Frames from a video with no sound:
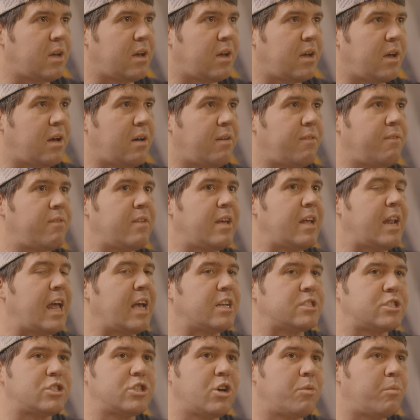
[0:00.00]
Uh, of, it
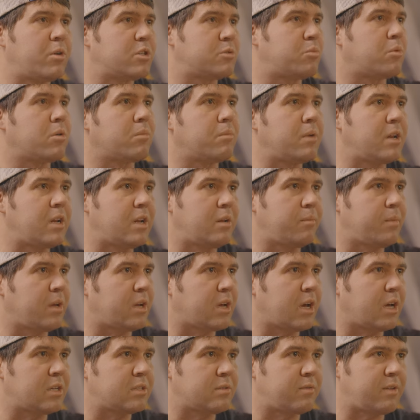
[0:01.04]
has so much more meaning
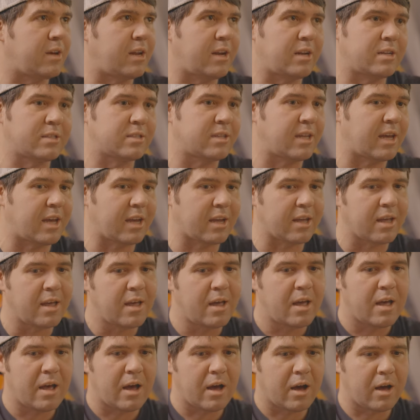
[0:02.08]
because of it. And it's like,
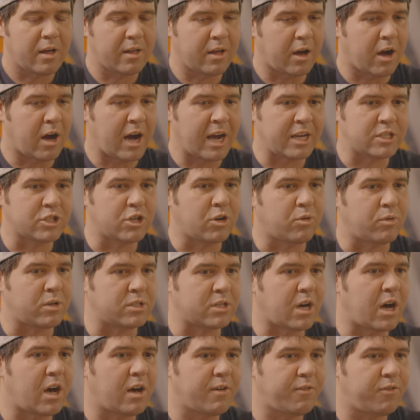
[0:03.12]
high school
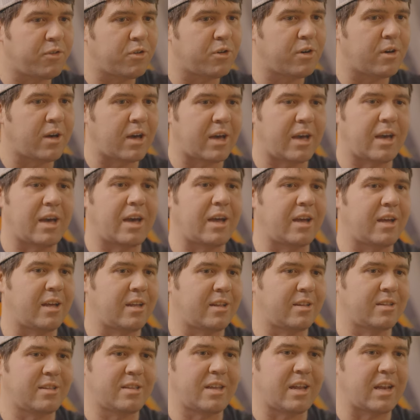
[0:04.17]
was awful. I,
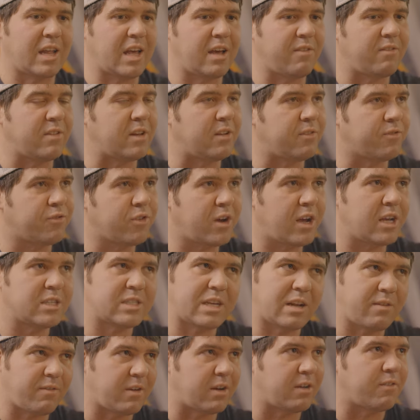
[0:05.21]
I didn't have any friends,
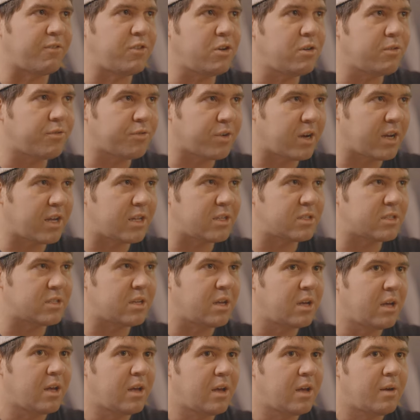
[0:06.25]
had very few friends.
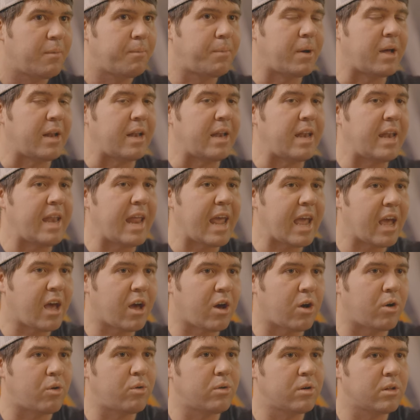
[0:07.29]
But
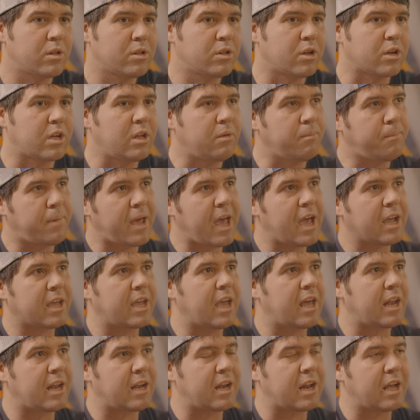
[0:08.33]
now, looking back
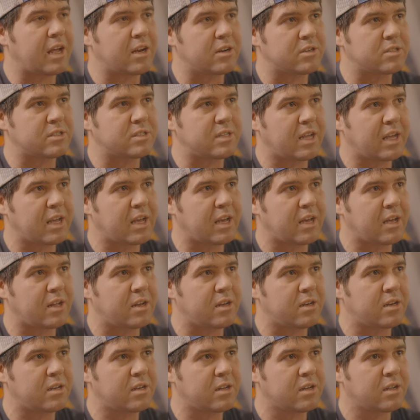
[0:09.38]
at it, I
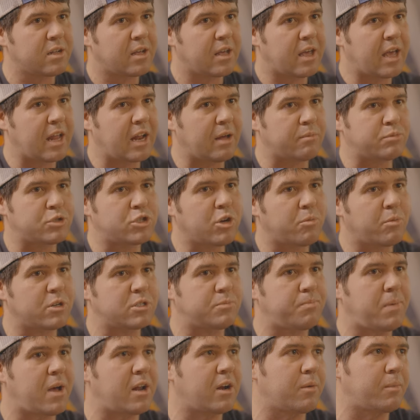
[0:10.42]
understand, and I'm so
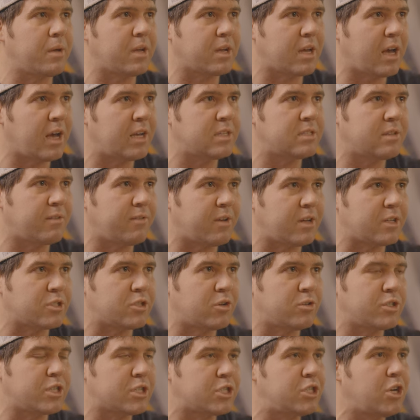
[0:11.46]
much better because of it.
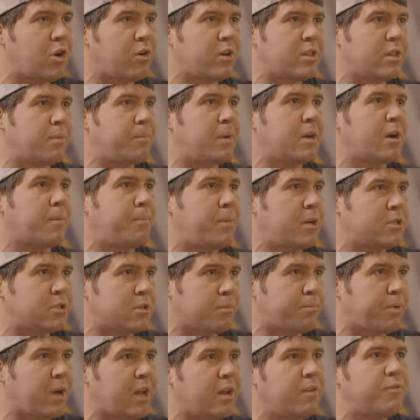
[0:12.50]
So just knowing the bigger
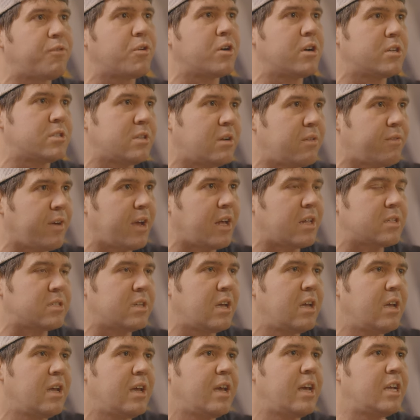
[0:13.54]
picture, planning four years in advance,
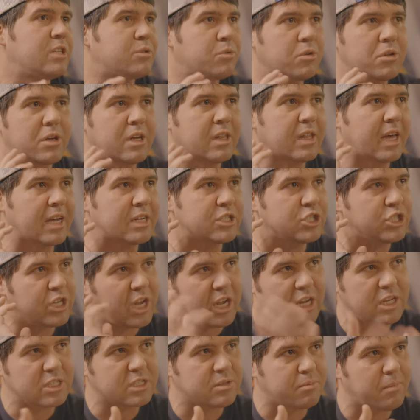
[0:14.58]
has really like
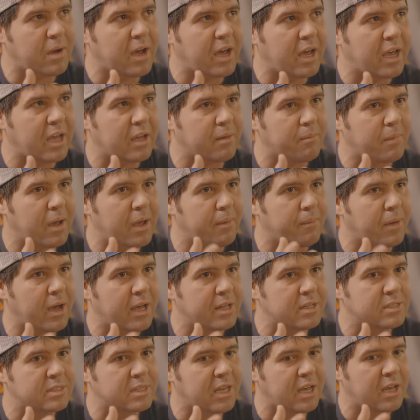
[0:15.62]
changed my, my
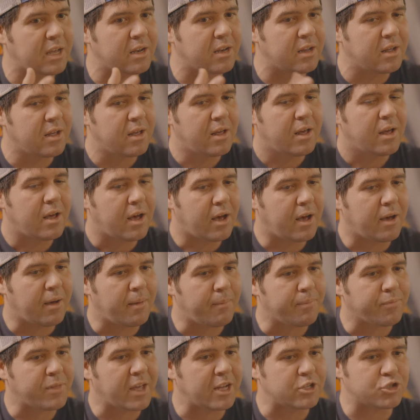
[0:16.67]
mindset.
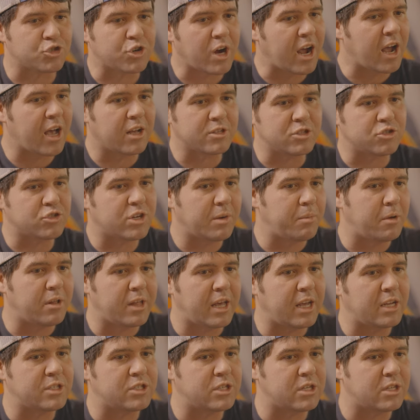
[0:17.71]
Um, that trials and
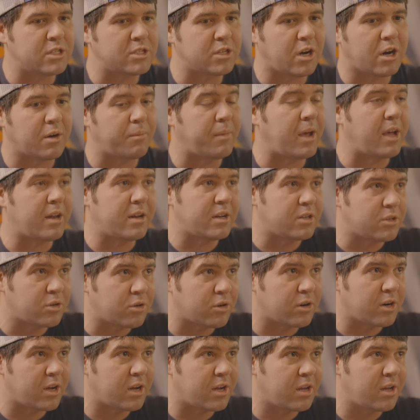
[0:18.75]
tribulations are
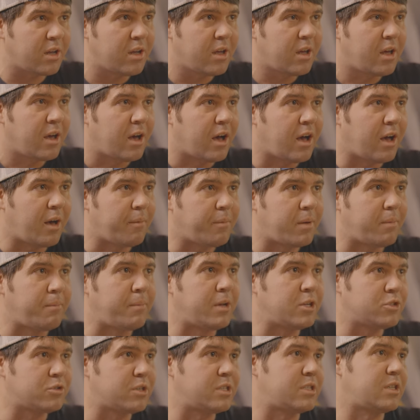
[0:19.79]
mandatory, um, but
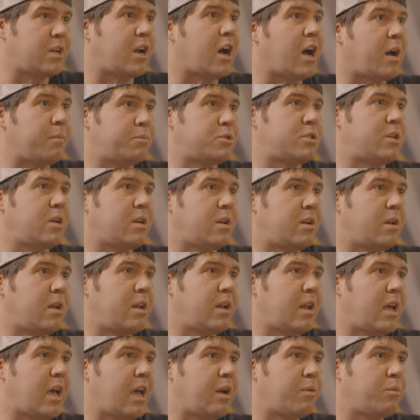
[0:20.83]
misery is an option.
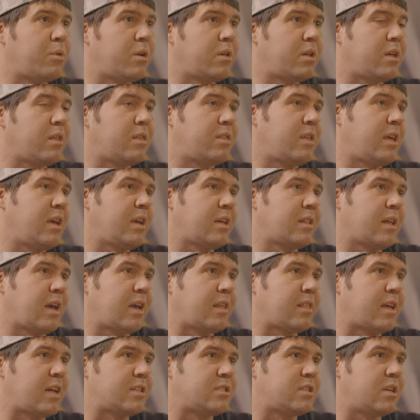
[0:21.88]
And I really think
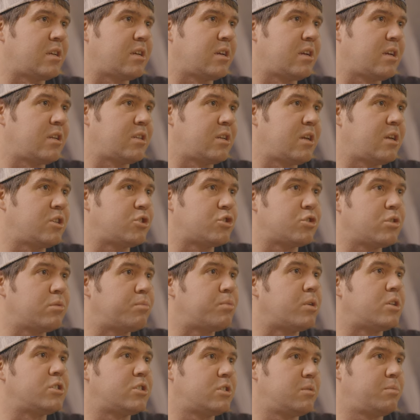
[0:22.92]
like that's a, a, a true
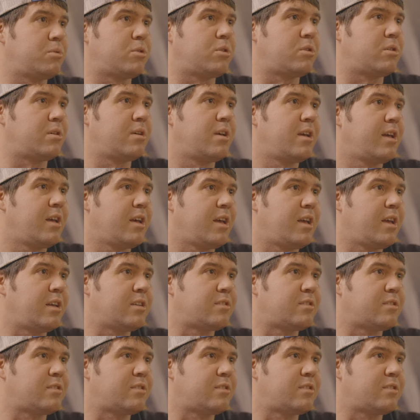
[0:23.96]
principle, mm-hmm.